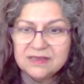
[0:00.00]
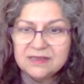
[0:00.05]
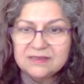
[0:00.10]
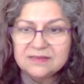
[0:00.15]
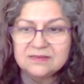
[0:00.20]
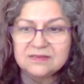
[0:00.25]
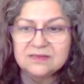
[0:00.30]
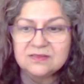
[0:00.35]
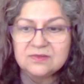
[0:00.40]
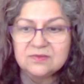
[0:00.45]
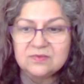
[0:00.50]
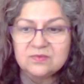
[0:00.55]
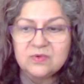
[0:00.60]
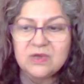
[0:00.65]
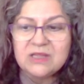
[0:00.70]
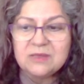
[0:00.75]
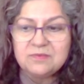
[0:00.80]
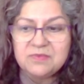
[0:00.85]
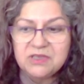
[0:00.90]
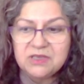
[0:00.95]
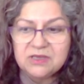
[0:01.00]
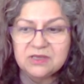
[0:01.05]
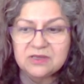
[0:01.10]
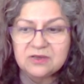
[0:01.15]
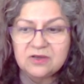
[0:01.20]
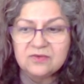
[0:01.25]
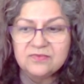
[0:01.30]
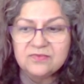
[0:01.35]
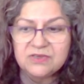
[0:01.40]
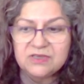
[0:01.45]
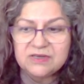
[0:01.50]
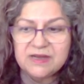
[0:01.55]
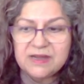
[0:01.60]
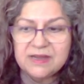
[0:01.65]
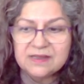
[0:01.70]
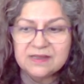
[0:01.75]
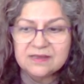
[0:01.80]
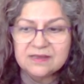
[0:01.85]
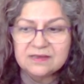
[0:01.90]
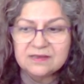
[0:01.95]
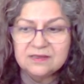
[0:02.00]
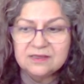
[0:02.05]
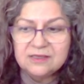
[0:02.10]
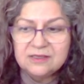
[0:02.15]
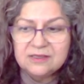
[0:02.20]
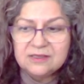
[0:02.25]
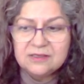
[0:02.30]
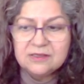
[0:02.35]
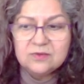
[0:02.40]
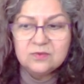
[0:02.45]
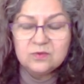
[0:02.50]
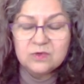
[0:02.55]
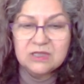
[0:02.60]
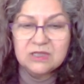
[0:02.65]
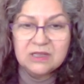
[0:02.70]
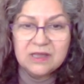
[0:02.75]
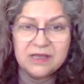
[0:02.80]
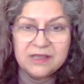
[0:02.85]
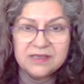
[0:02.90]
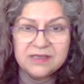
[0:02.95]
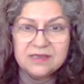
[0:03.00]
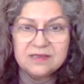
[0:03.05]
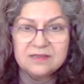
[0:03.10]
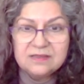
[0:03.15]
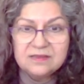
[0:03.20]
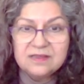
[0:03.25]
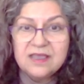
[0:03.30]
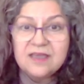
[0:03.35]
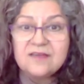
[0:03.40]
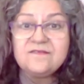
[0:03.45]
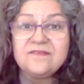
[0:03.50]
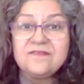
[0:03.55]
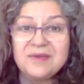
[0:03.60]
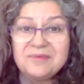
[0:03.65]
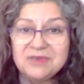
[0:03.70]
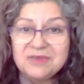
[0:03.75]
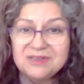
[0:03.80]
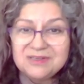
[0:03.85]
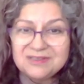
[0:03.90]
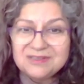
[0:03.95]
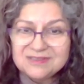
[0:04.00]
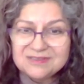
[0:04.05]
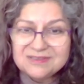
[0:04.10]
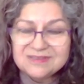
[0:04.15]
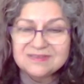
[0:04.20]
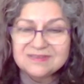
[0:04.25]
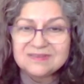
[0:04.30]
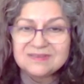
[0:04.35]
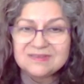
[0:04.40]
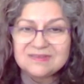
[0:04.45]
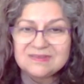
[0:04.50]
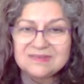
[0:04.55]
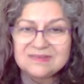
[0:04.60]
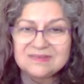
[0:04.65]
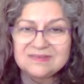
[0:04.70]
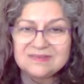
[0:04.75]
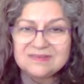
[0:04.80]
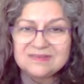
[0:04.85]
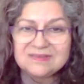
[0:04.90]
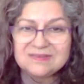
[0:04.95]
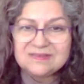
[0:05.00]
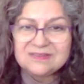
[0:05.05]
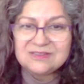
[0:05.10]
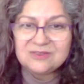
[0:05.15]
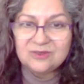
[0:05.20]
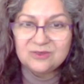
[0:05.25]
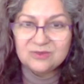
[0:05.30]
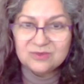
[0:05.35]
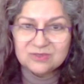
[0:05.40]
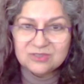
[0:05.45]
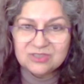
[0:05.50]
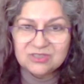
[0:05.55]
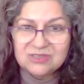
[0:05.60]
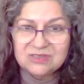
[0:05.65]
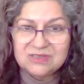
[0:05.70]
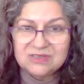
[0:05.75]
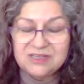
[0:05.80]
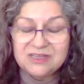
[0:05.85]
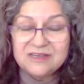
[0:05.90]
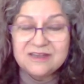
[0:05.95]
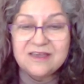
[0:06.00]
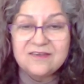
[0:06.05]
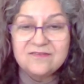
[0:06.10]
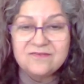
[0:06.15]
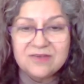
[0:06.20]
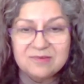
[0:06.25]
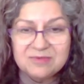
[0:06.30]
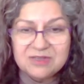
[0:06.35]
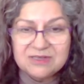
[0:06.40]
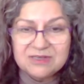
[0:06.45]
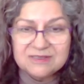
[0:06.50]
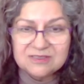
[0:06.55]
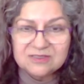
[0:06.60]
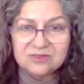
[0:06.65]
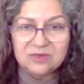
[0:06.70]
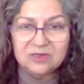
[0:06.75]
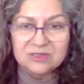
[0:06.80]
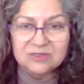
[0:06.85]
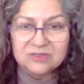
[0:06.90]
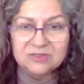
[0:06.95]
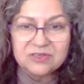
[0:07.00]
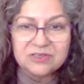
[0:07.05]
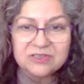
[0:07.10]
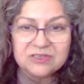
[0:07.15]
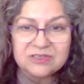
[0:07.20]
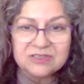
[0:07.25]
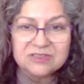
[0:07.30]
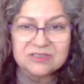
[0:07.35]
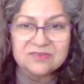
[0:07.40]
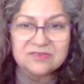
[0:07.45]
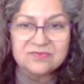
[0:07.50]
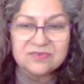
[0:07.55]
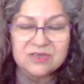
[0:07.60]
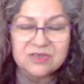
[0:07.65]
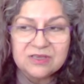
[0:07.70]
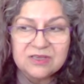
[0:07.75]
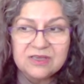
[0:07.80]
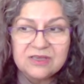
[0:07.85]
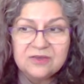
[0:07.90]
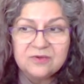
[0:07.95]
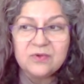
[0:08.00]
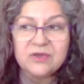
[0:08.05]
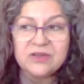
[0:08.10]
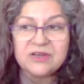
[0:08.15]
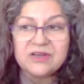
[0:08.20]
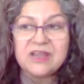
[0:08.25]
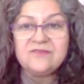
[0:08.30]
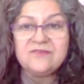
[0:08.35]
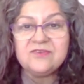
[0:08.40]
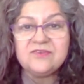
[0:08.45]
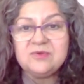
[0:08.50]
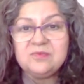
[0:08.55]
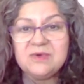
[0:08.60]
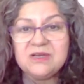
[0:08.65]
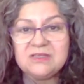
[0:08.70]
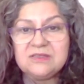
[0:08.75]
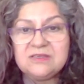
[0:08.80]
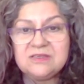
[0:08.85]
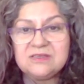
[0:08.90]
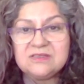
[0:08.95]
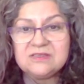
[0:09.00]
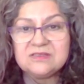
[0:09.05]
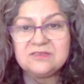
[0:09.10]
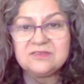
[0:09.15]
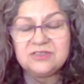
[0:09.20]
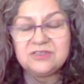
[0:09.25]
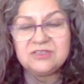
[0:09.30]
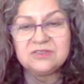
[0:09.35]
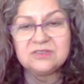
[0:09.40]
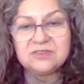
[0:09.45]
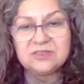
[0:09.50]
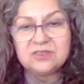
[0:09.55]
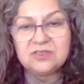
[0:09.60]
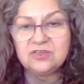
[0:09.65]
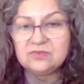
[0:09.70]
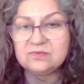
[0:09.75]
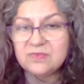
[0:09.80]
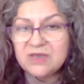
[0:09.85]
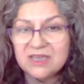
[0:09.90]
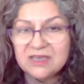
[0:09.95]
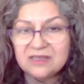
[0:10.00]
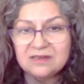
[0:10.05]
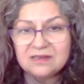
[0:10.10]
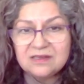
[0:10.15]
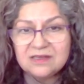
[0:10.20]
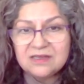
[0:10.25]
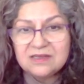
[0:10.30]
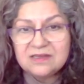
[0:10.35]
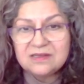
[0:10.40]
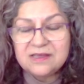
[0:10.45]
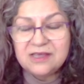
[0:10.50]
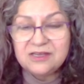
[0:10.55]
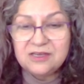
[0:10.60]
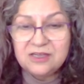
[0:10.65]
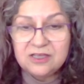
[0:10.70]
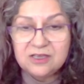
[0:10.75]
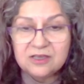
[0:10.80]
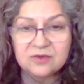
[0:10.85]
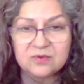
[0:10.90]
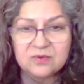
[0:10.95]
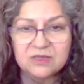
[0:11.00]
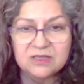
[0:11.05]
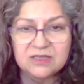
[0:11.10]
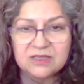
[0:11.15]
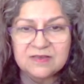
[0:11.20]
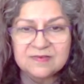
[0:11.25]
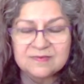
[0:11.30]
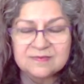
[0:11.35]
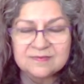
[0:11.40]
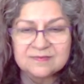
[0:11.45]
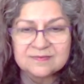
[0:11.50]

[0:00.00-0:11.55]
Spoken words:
and the well-being of Iraq will lie in a feminist solution, in a feminist alternative where everybody is treated humanely and equally.